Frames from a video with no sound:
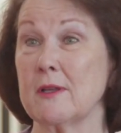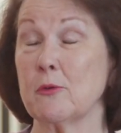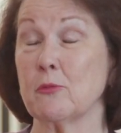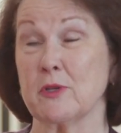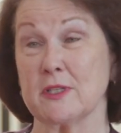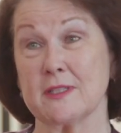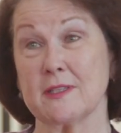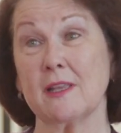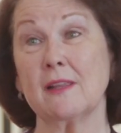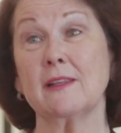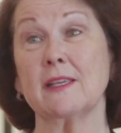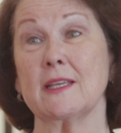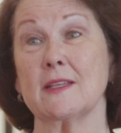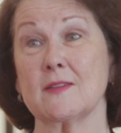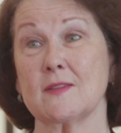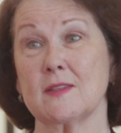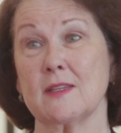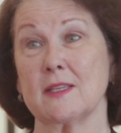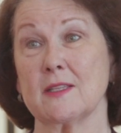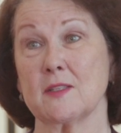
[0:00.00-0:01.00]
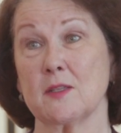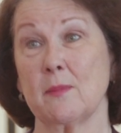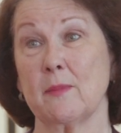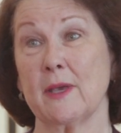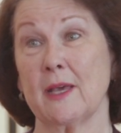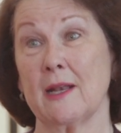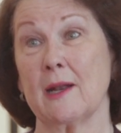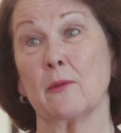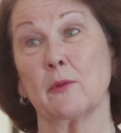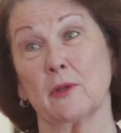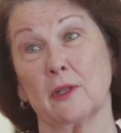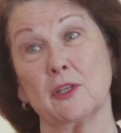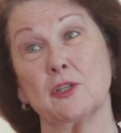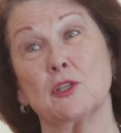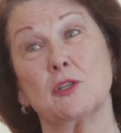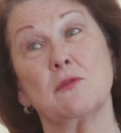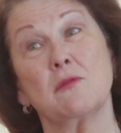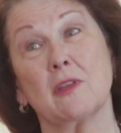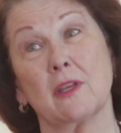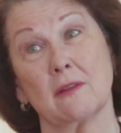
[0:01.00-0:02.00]
Resiliency is about, I really
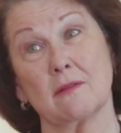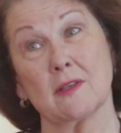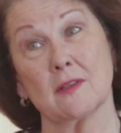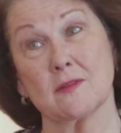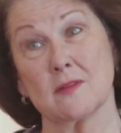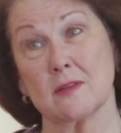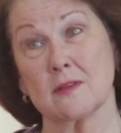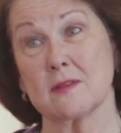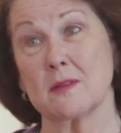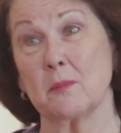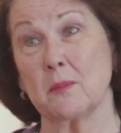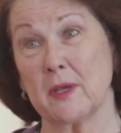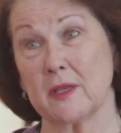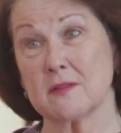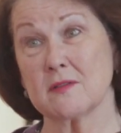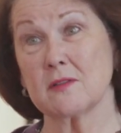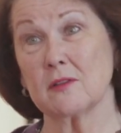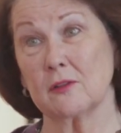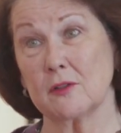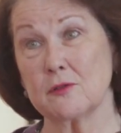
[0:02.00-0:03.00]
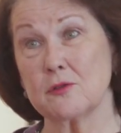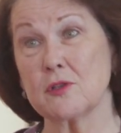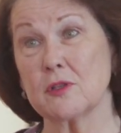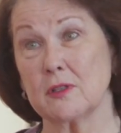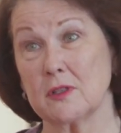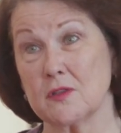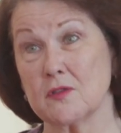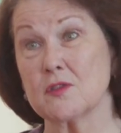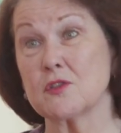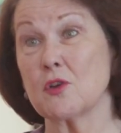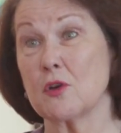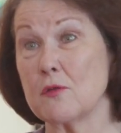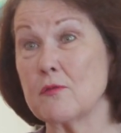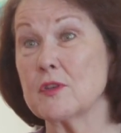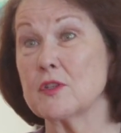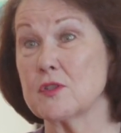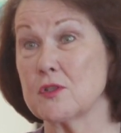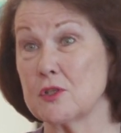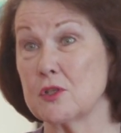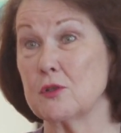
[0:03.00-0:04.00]
do think this is the best solution in
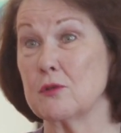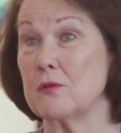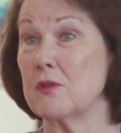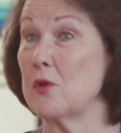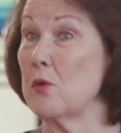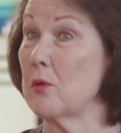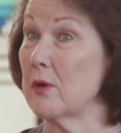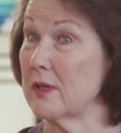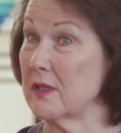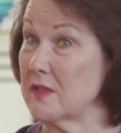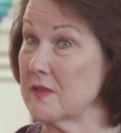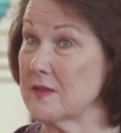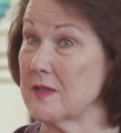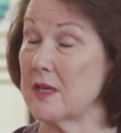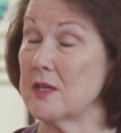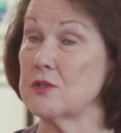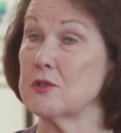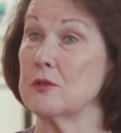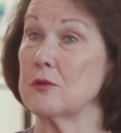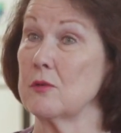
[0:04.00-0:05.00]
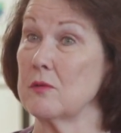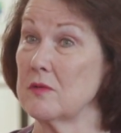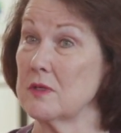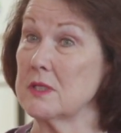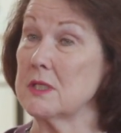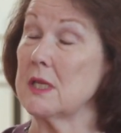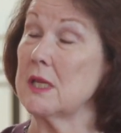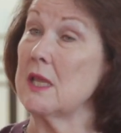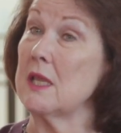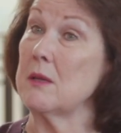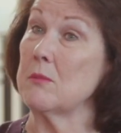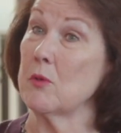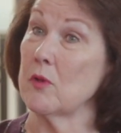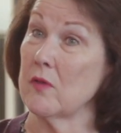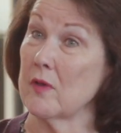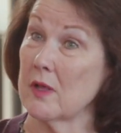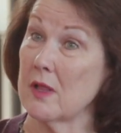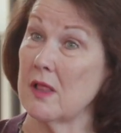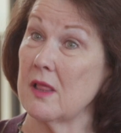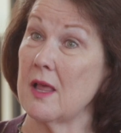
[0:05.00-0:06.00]
service to the organization or the team or
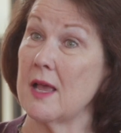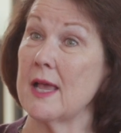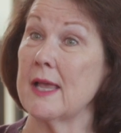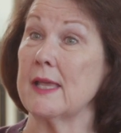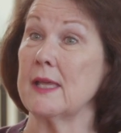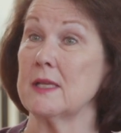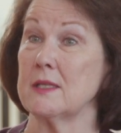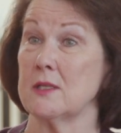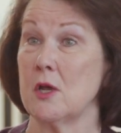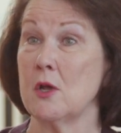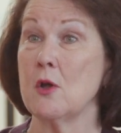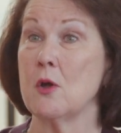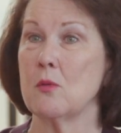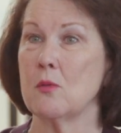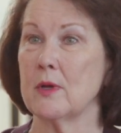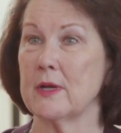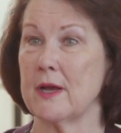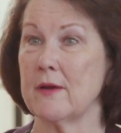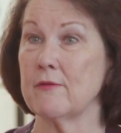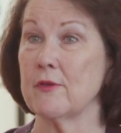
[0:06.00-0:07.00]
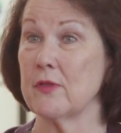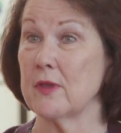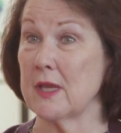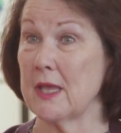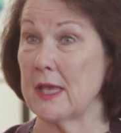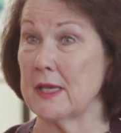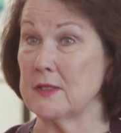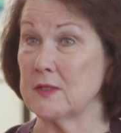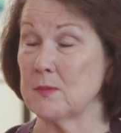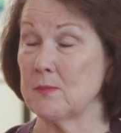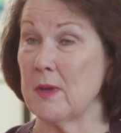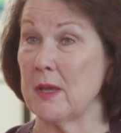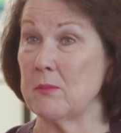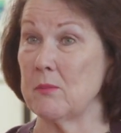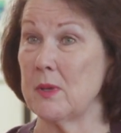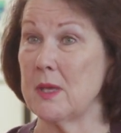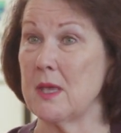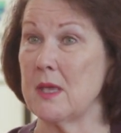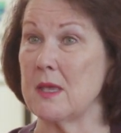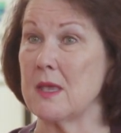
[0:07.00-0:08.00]
the client, whatever the case may
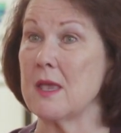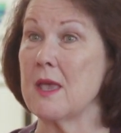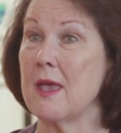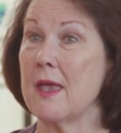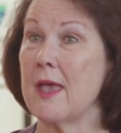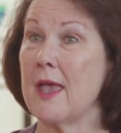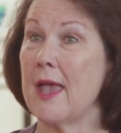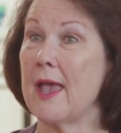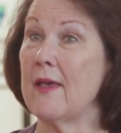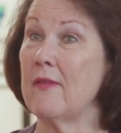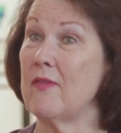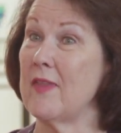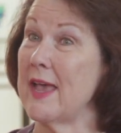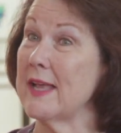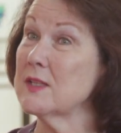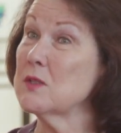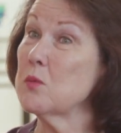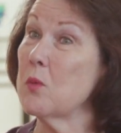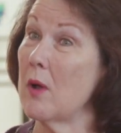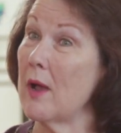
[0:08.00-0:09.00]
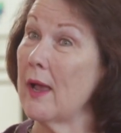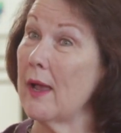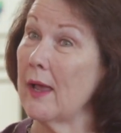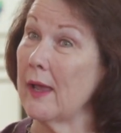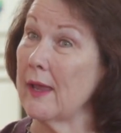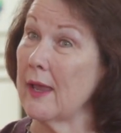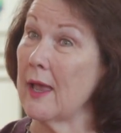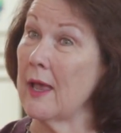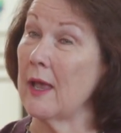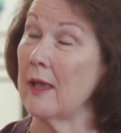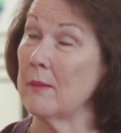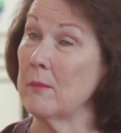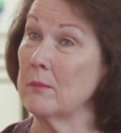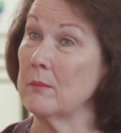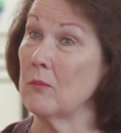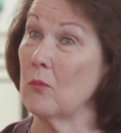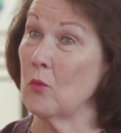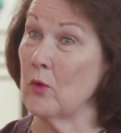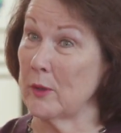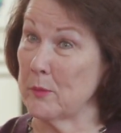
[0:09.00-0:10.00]
be. And that's why I
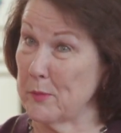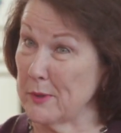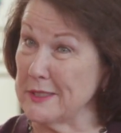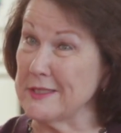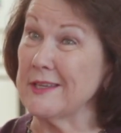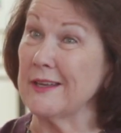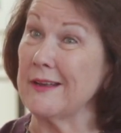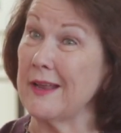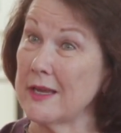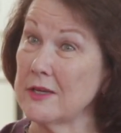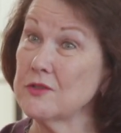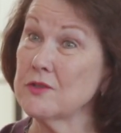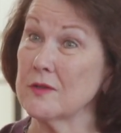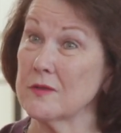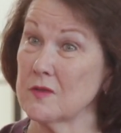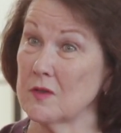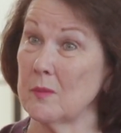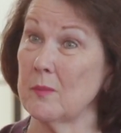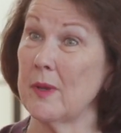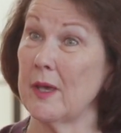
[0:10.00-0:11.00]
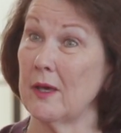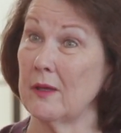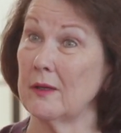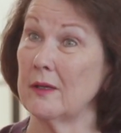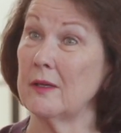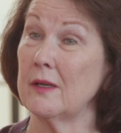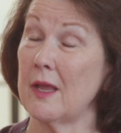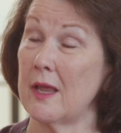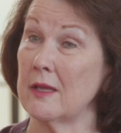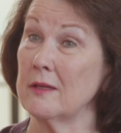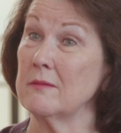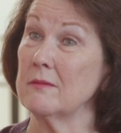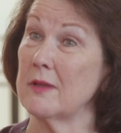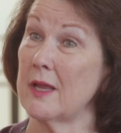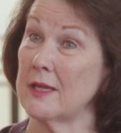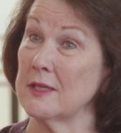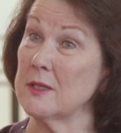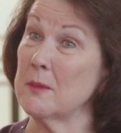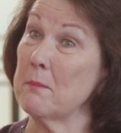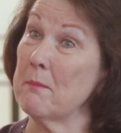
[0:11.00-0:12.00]
want to be tenacious about it
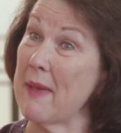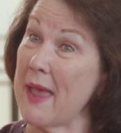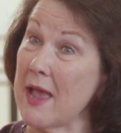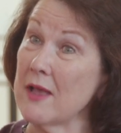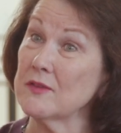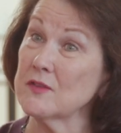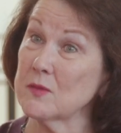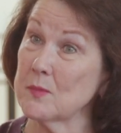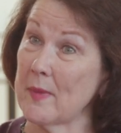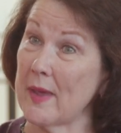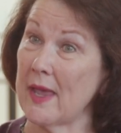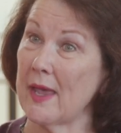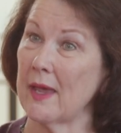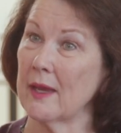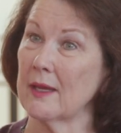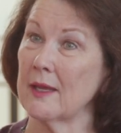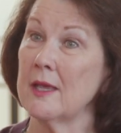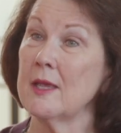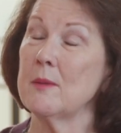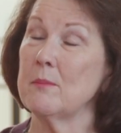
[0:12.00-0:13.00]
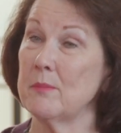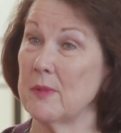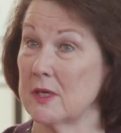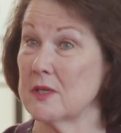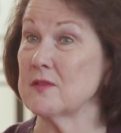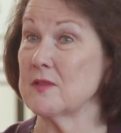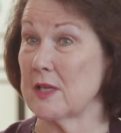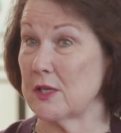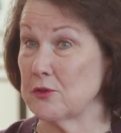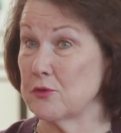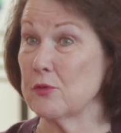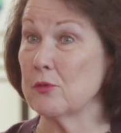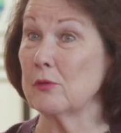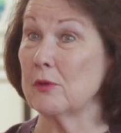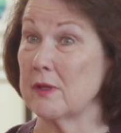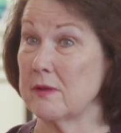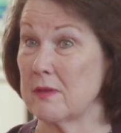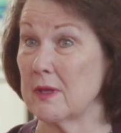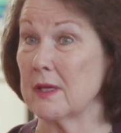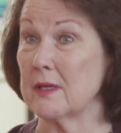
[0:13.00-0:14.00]
and to bounce back because I
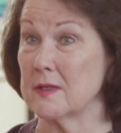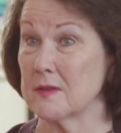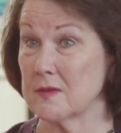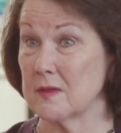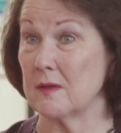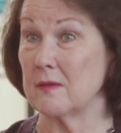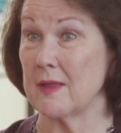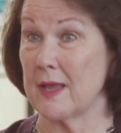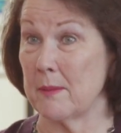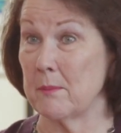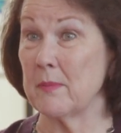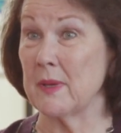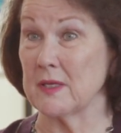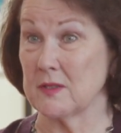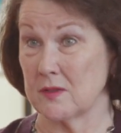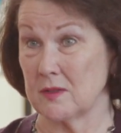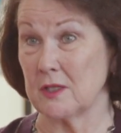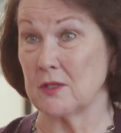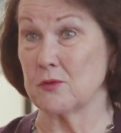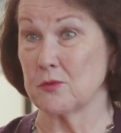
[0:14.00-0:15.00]
truly think it's in that best